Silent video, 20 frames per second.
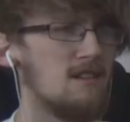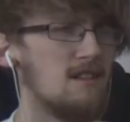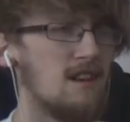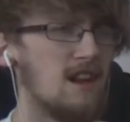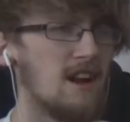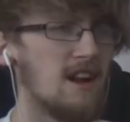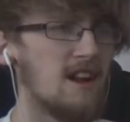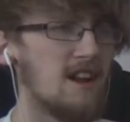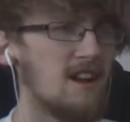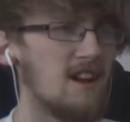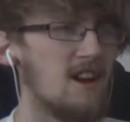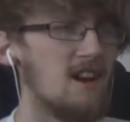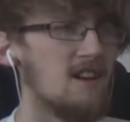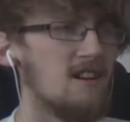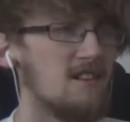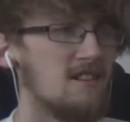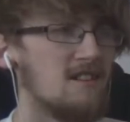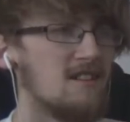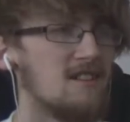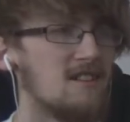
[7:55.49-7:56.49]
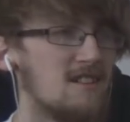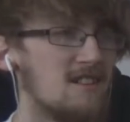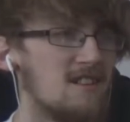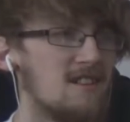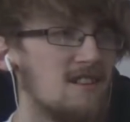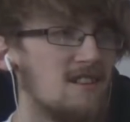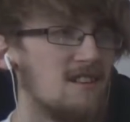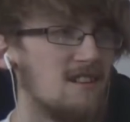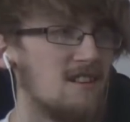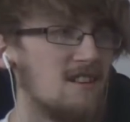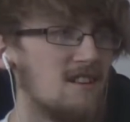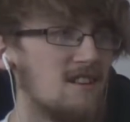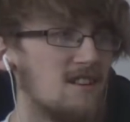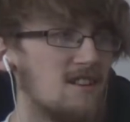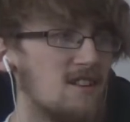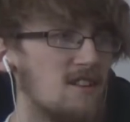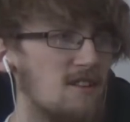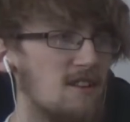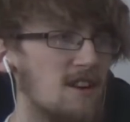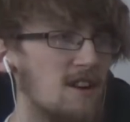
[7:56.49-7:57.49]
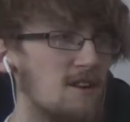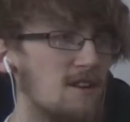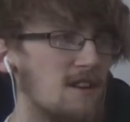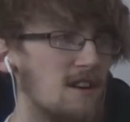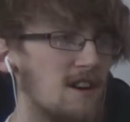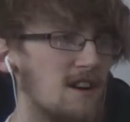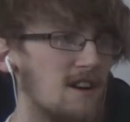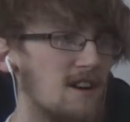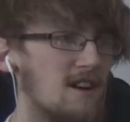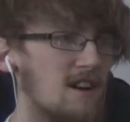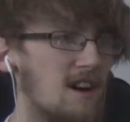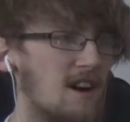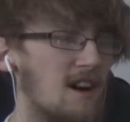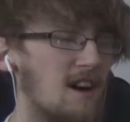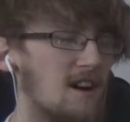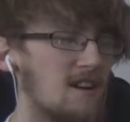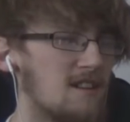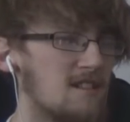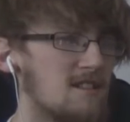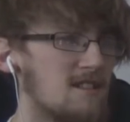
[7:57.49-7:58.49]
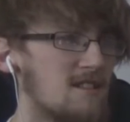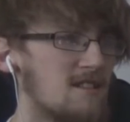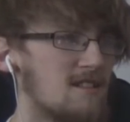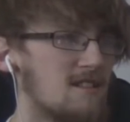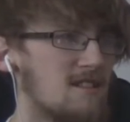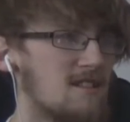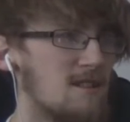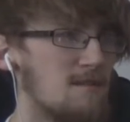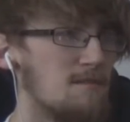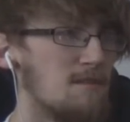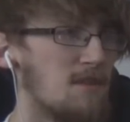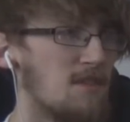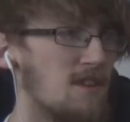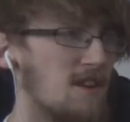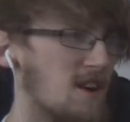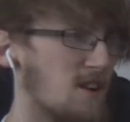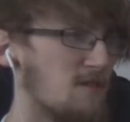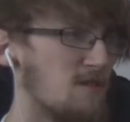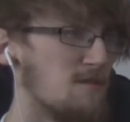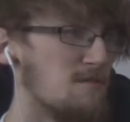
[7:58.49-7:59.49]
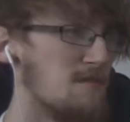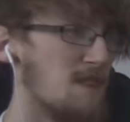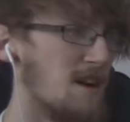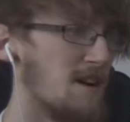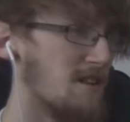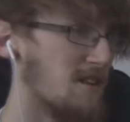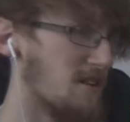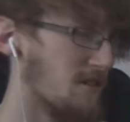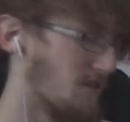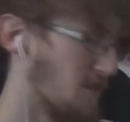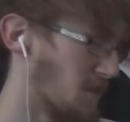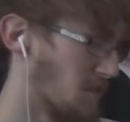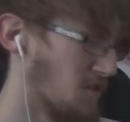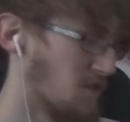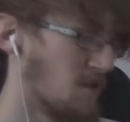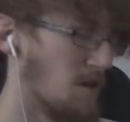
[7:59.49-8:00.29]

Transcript: Like, so I sympathize with him, but I don't feel